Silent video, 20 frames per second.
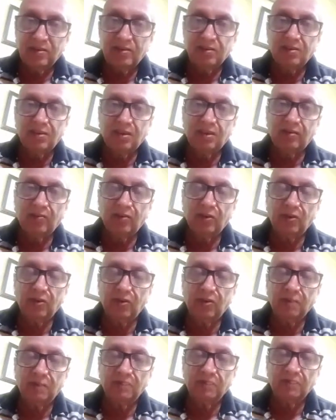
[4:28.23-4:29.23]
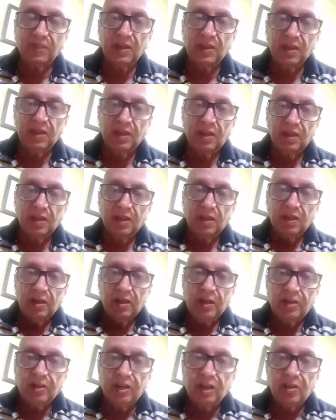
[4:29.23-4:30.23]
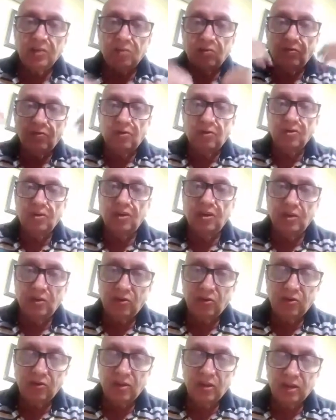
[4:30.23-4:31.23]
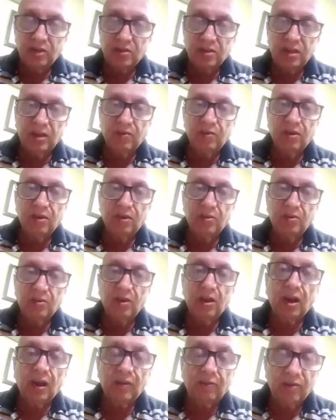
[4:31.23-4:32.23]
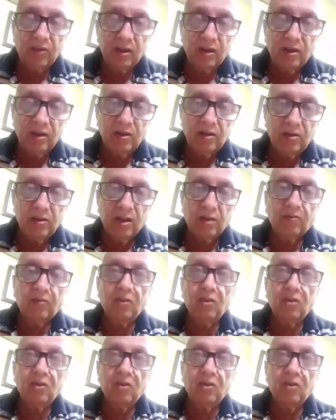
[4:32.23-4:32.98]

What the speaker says: results for you. It takes you further into the next level into your life, take